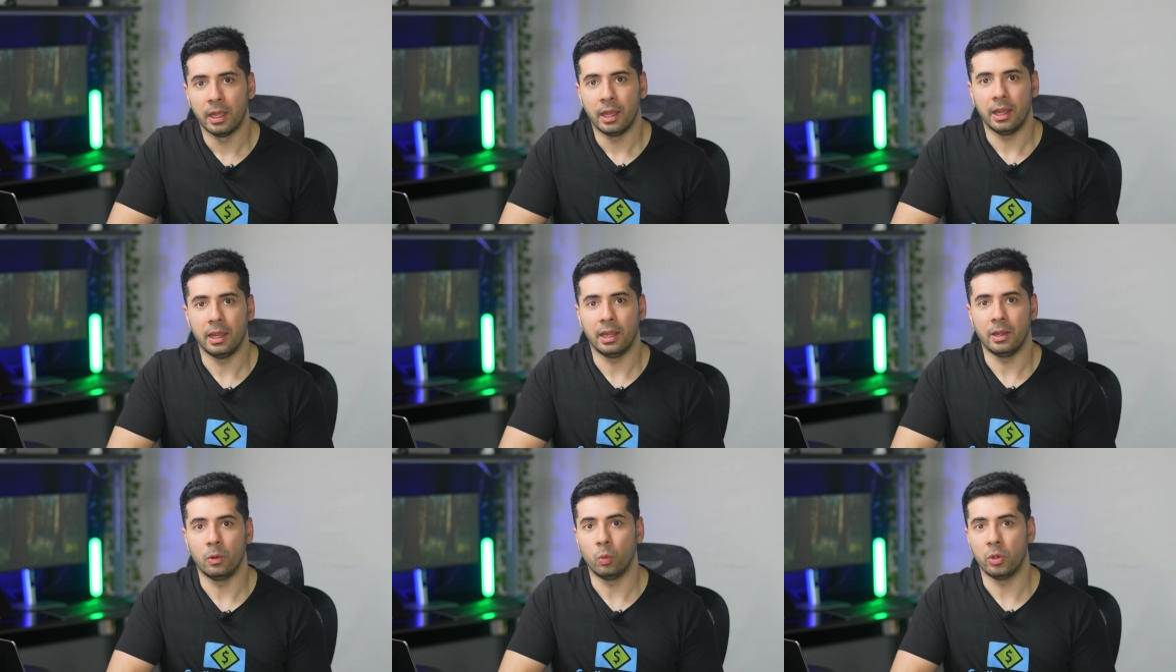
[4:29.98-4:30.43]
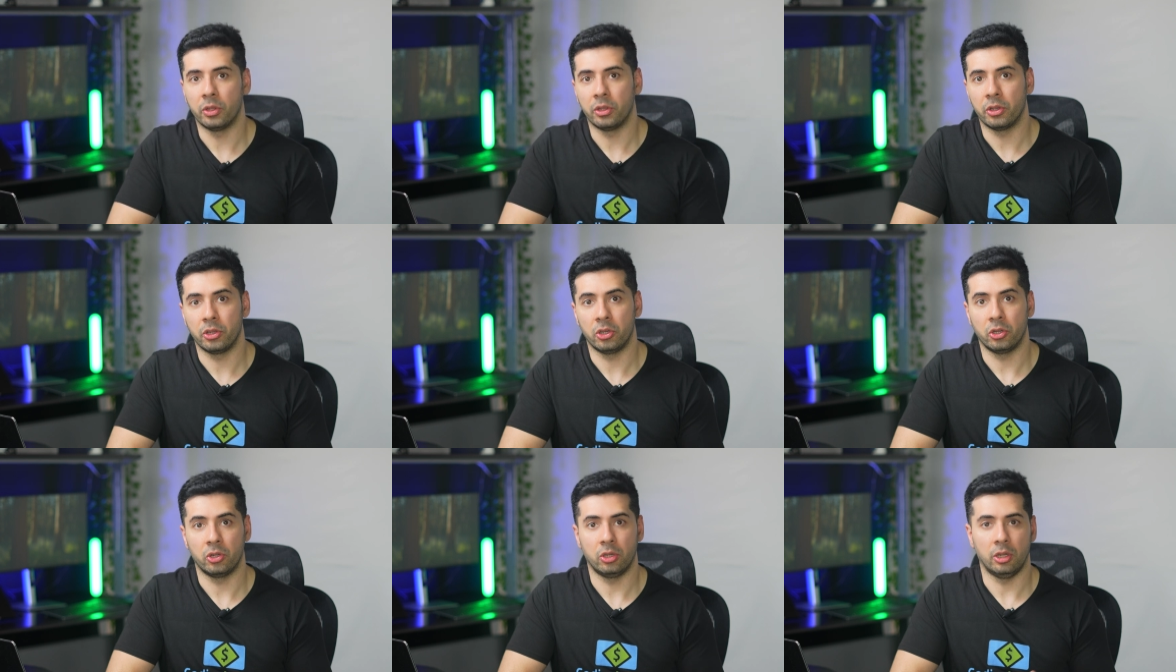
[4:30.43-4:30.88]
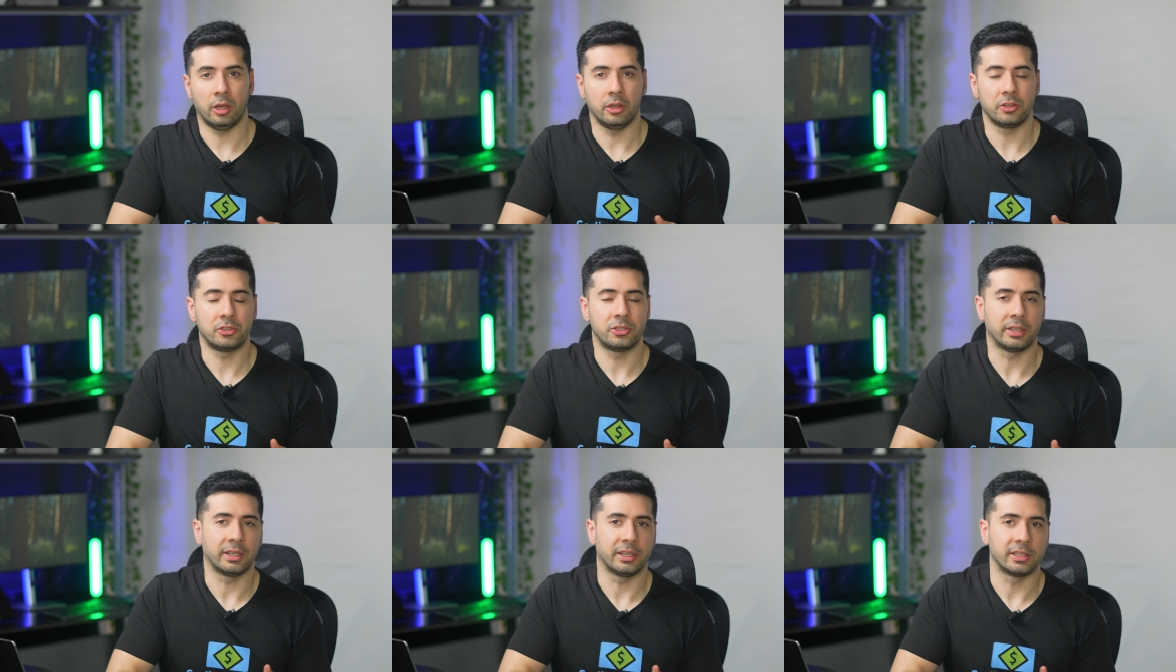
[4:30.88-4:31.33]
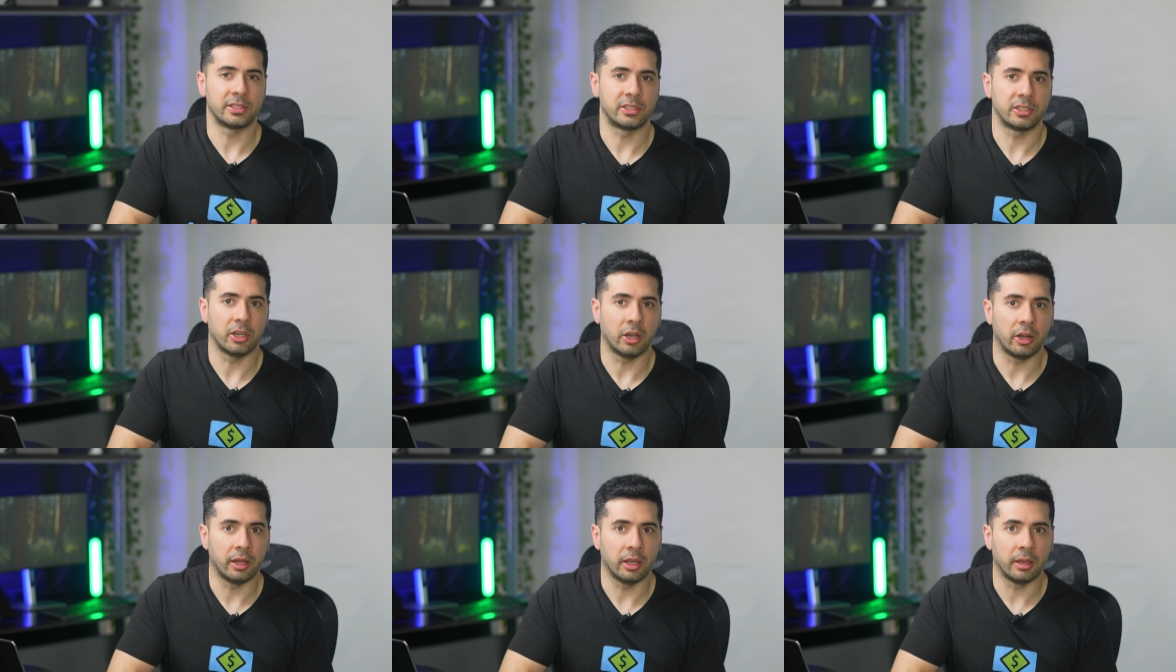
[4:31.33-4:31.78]
uh, whether you're launching a
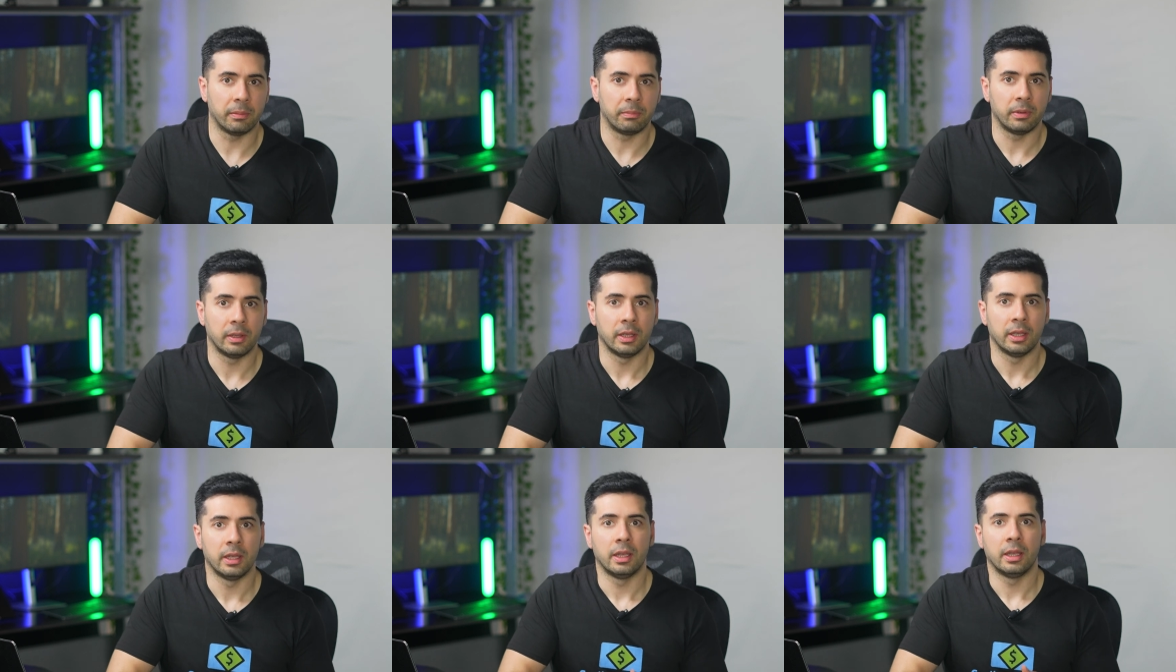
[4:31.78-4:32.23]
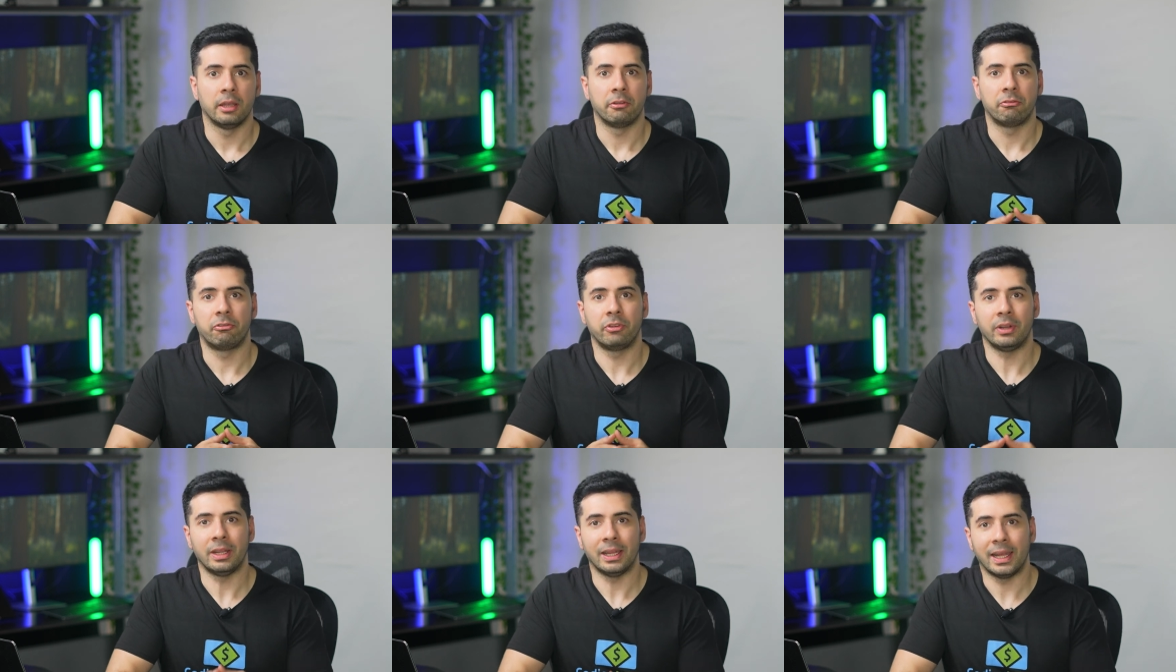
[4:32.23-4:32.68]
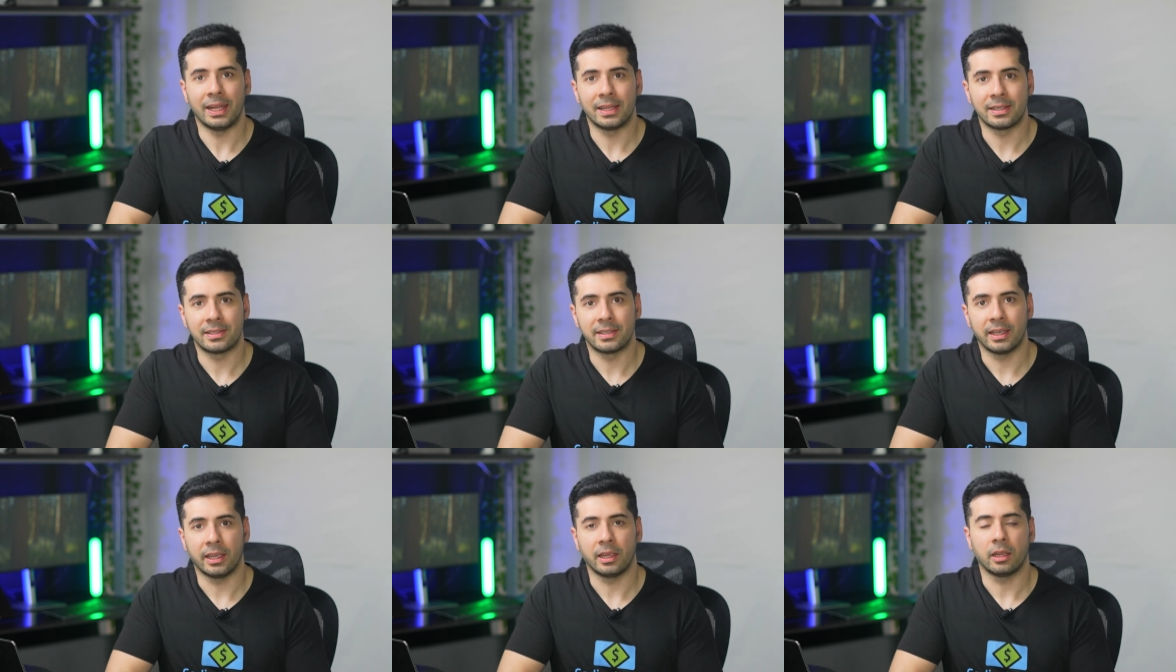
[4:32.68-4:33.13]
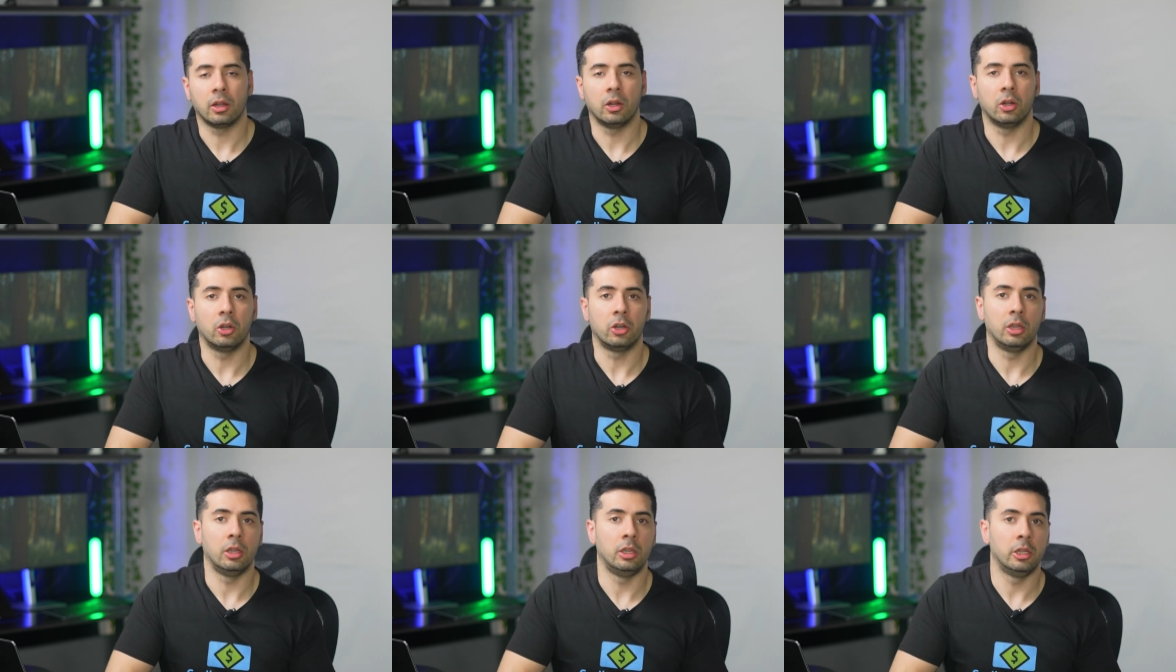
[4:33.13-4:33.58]
startup, freelancing,
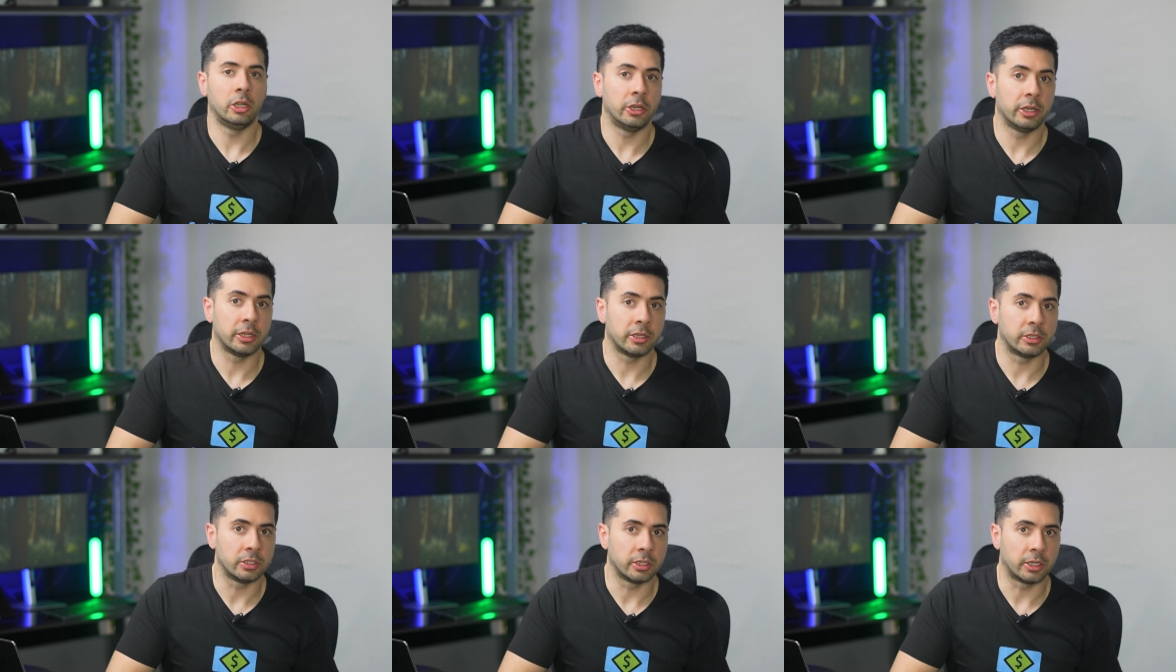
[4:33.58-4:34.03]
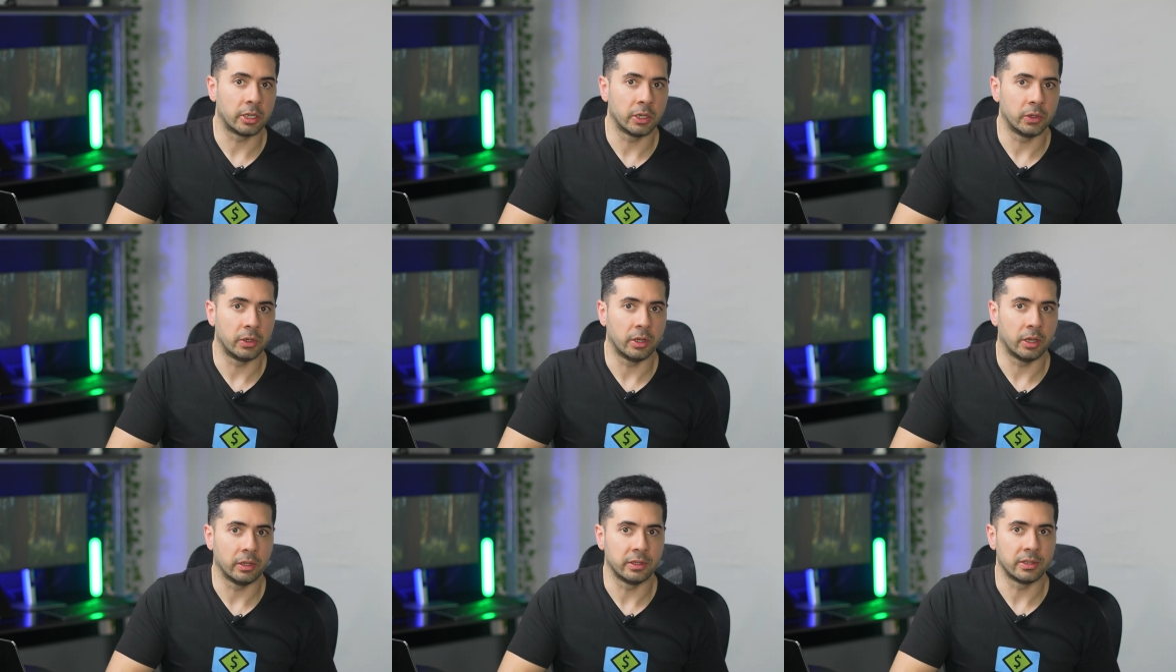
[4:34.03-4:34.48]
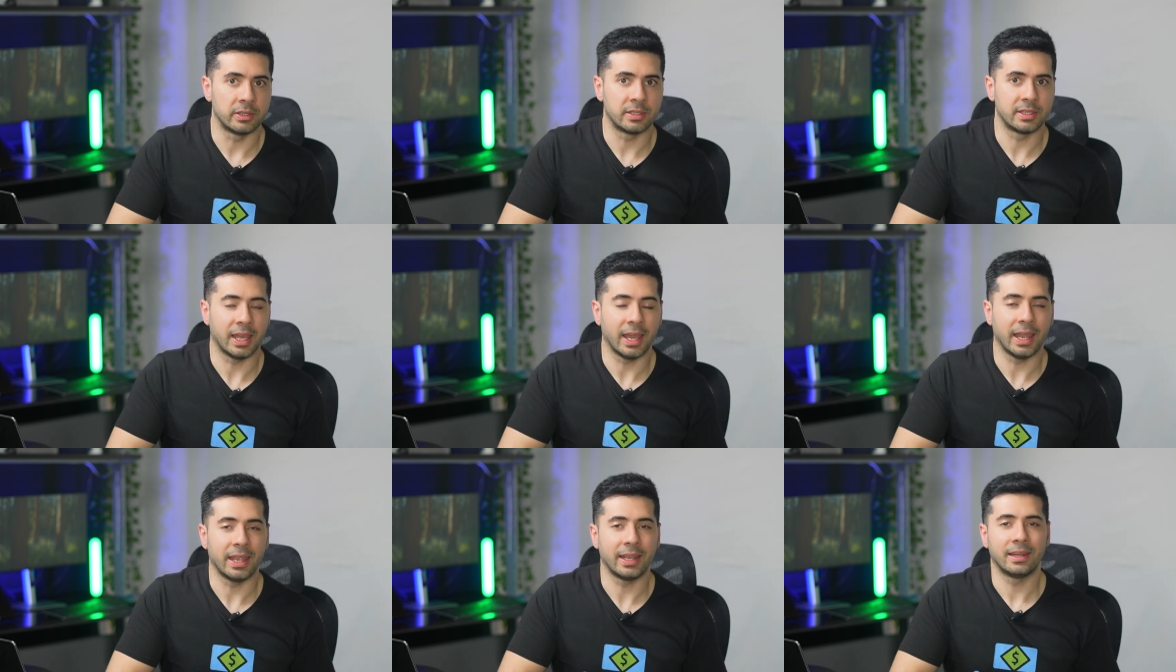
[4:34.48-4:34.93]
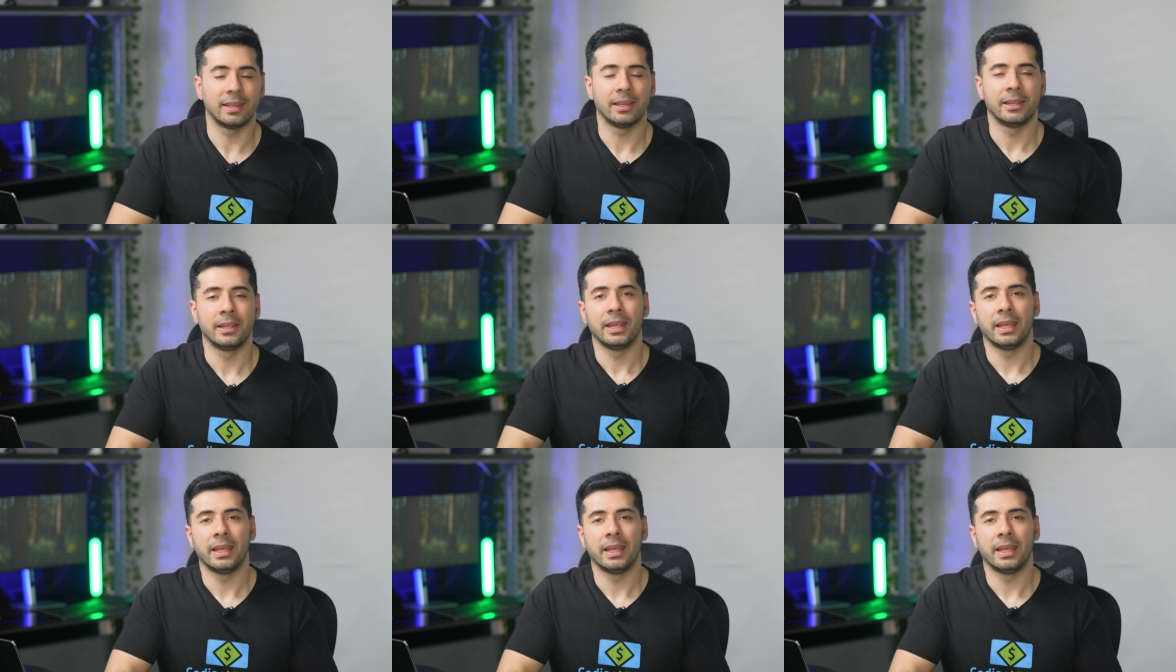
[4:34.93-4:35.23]
or learning to code on the side.